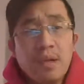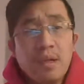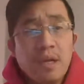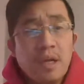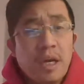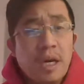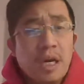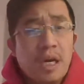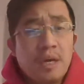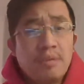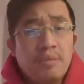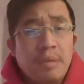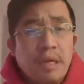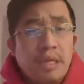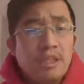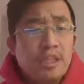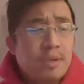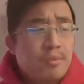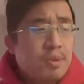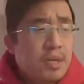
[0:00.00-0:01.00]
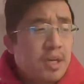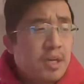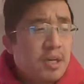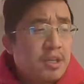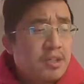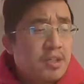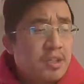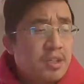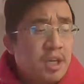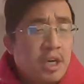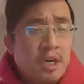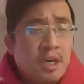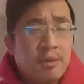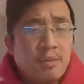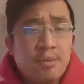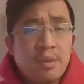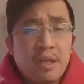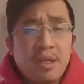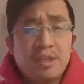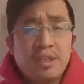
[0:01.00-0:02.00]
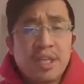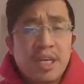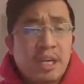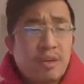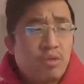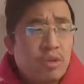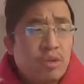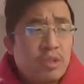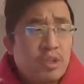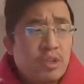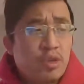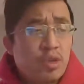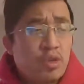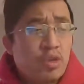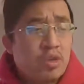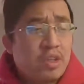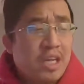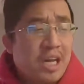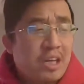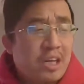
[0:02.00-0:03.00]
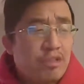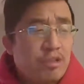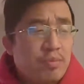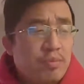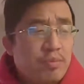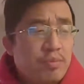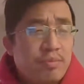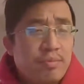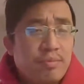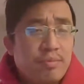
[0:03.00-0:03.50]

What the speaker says: Heads up, guys. Is everyone on Google Classroom?